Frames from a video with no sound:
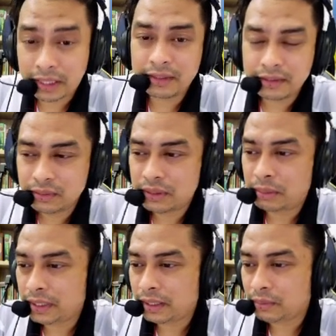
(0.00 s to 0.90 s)
double
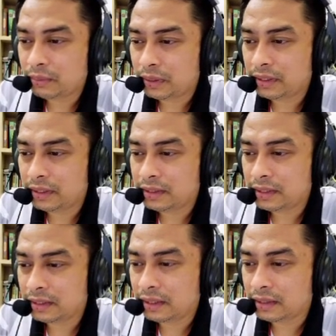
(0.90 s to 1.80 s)
check
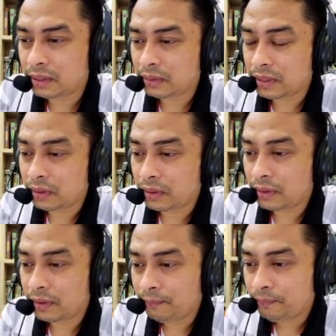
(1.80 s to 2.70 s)
whether this is actually a sound
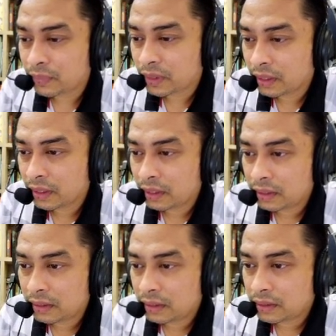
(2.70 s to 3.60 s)
card or not.
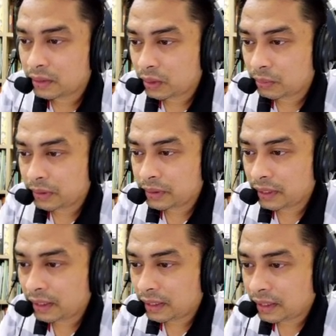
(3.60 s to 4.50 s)
So
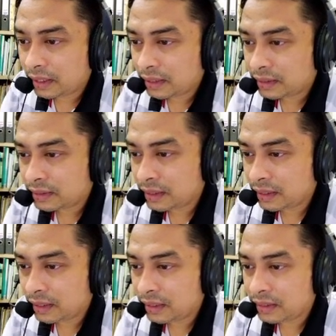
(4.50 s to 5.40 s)
basically,
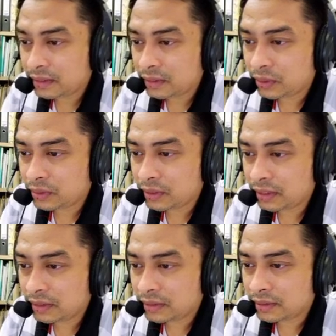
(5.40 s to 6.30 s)
see, it
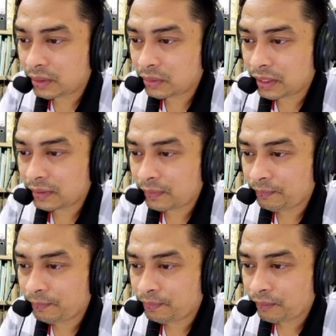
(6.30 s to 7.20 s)
shows here sound
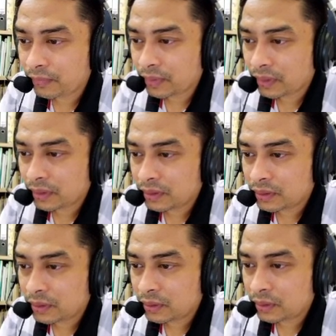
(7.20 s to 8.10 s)
card.
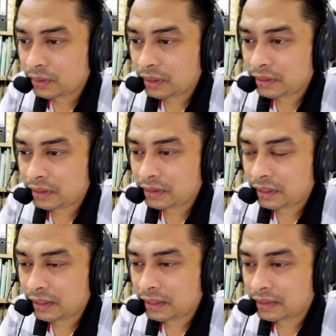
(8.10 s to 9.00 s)
So
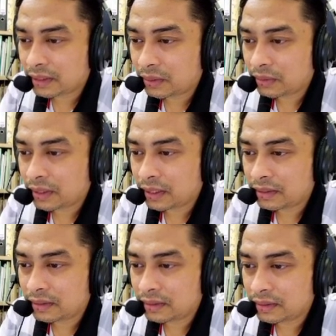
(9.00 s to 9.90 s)
it's actually a sound
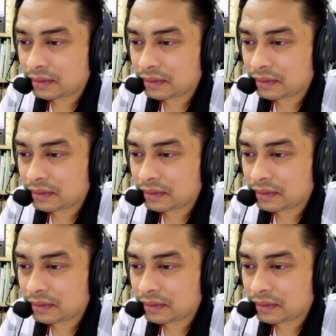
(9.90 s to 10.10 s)
card